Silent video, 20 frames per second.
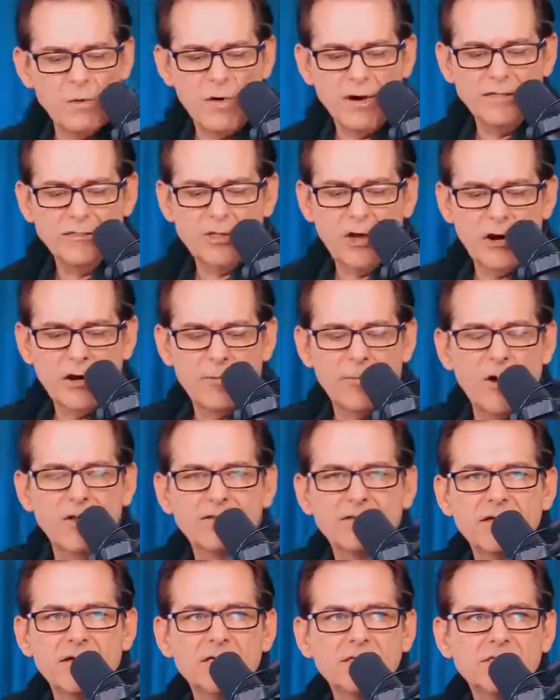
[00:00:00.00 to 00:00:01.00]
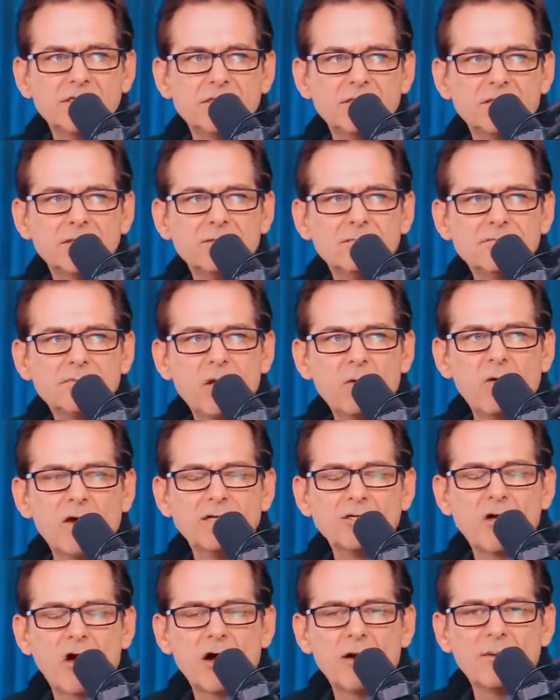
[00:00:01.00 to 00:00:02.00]
they want to talk about this. They
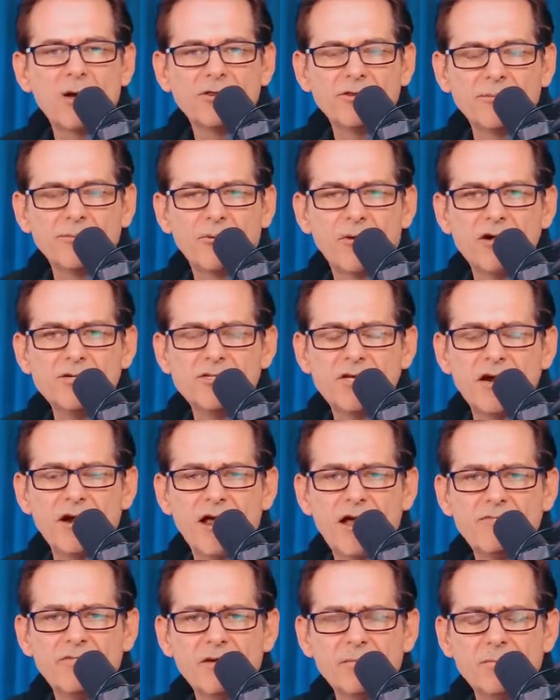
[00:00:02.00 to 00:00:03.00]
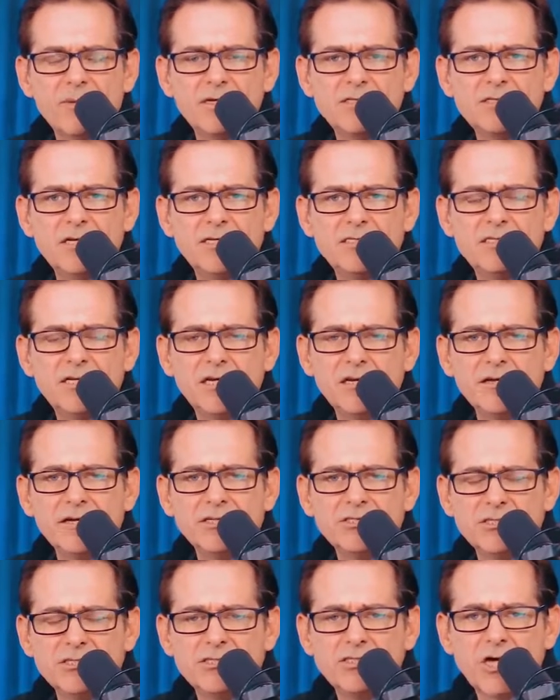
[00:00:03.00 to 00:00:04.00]
want to talk about the president having business
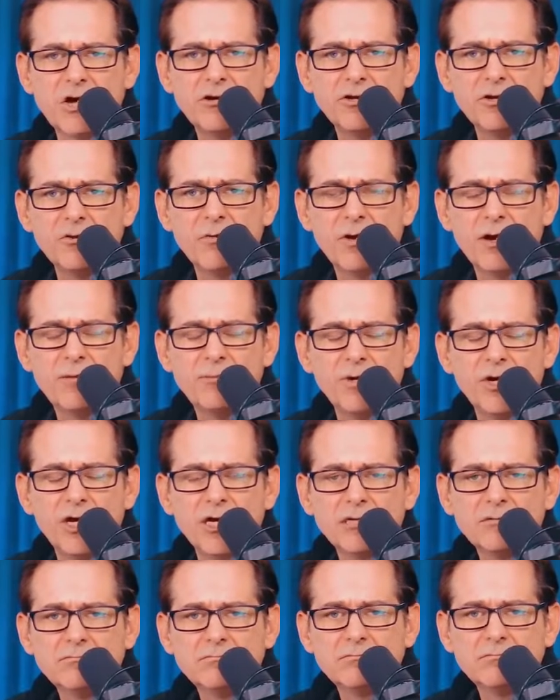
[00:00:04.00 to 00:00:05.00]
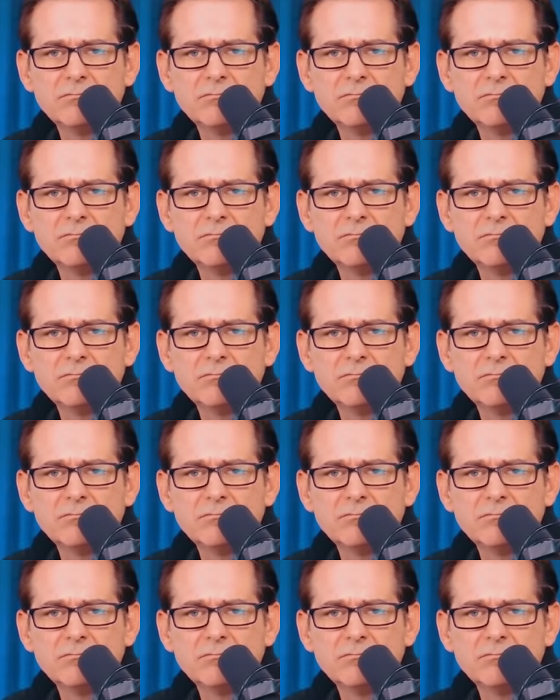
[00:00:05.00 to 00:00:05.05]
dealings in Saudi Arabia.